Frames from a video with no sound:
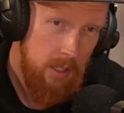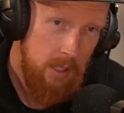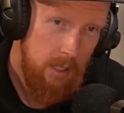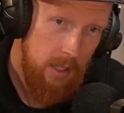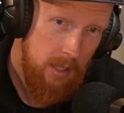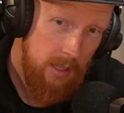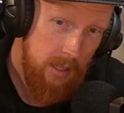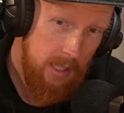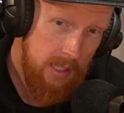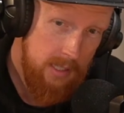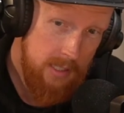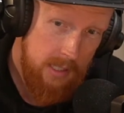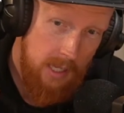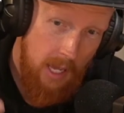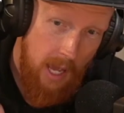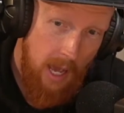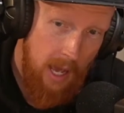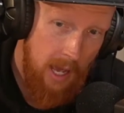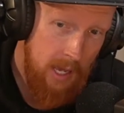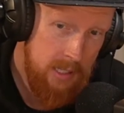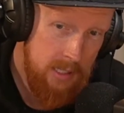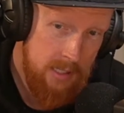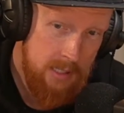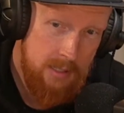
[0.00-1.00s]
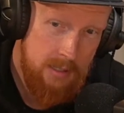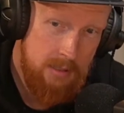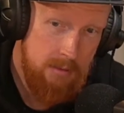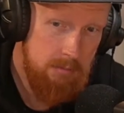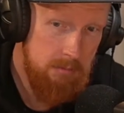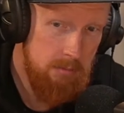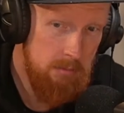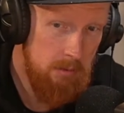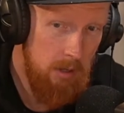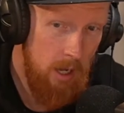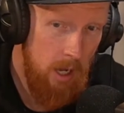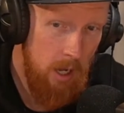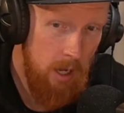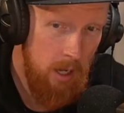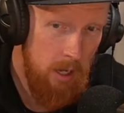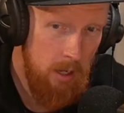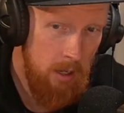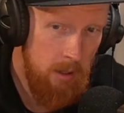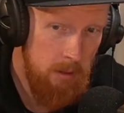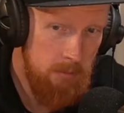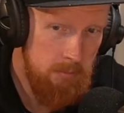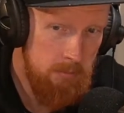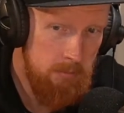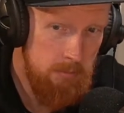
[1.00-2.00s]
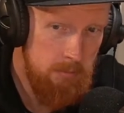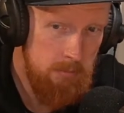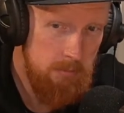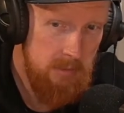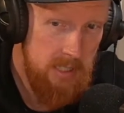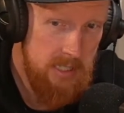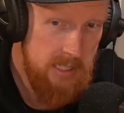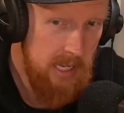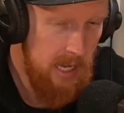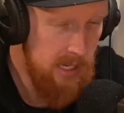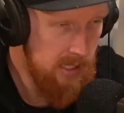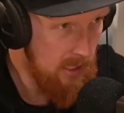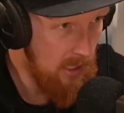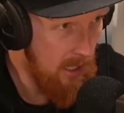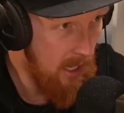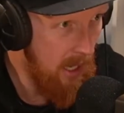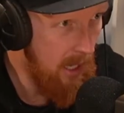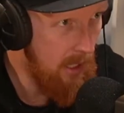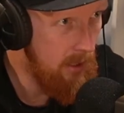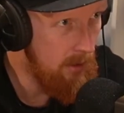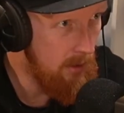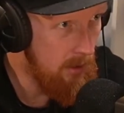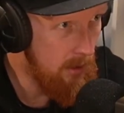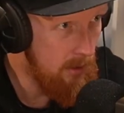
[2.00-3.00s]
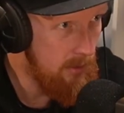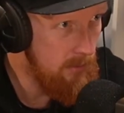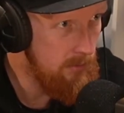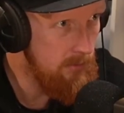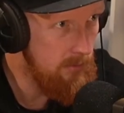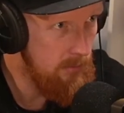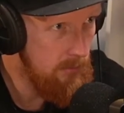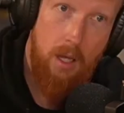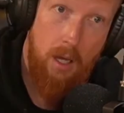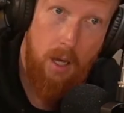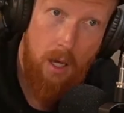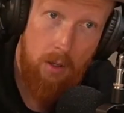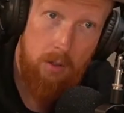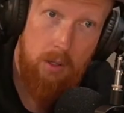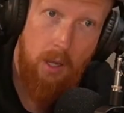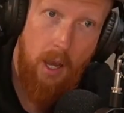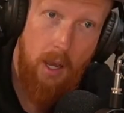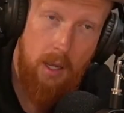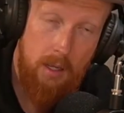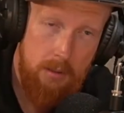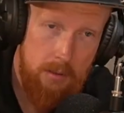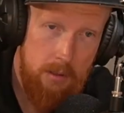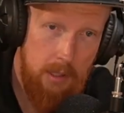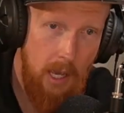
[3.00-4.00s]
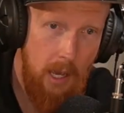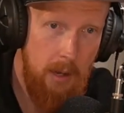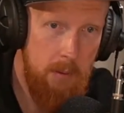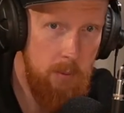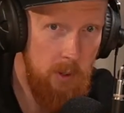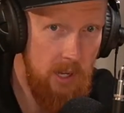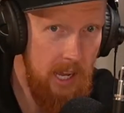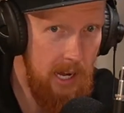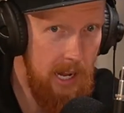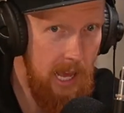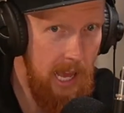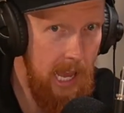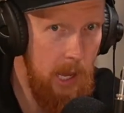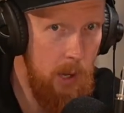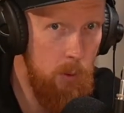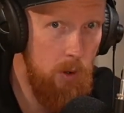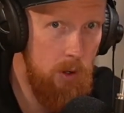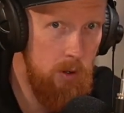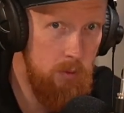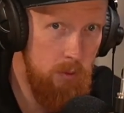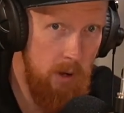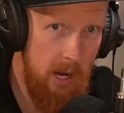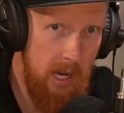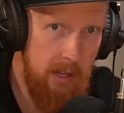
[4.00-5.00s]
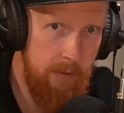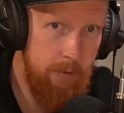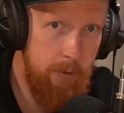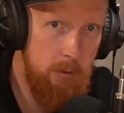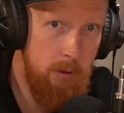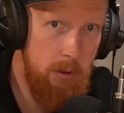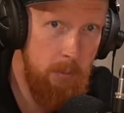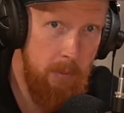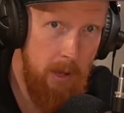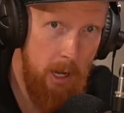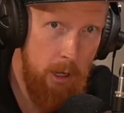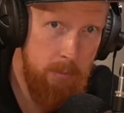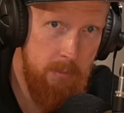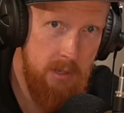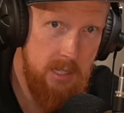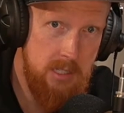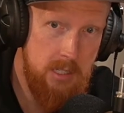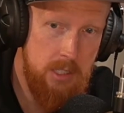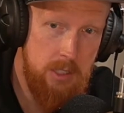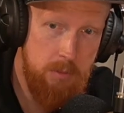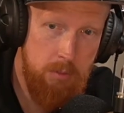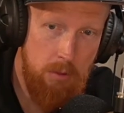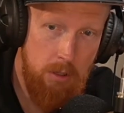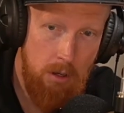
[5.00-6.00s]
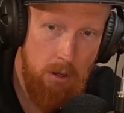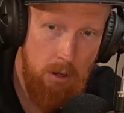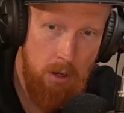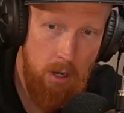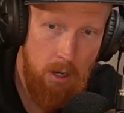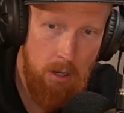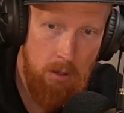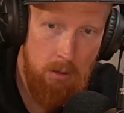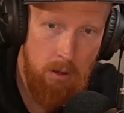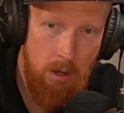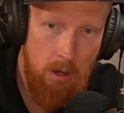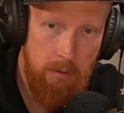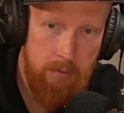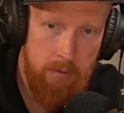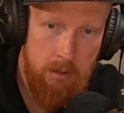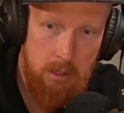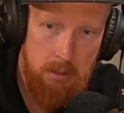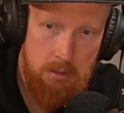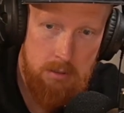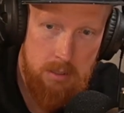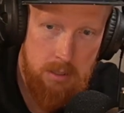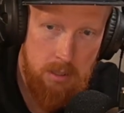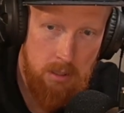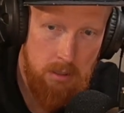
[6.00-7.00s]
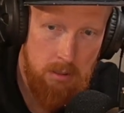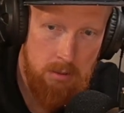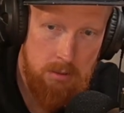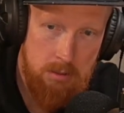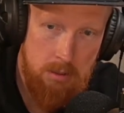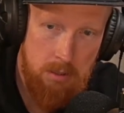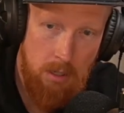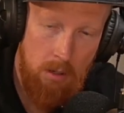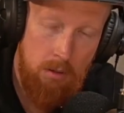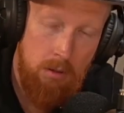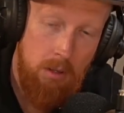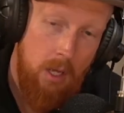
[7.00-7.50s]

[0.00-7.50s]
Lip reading: these guys can handle it. Okay. Yeah, we got an A1 rating from the Better Business Bureau over here too. So,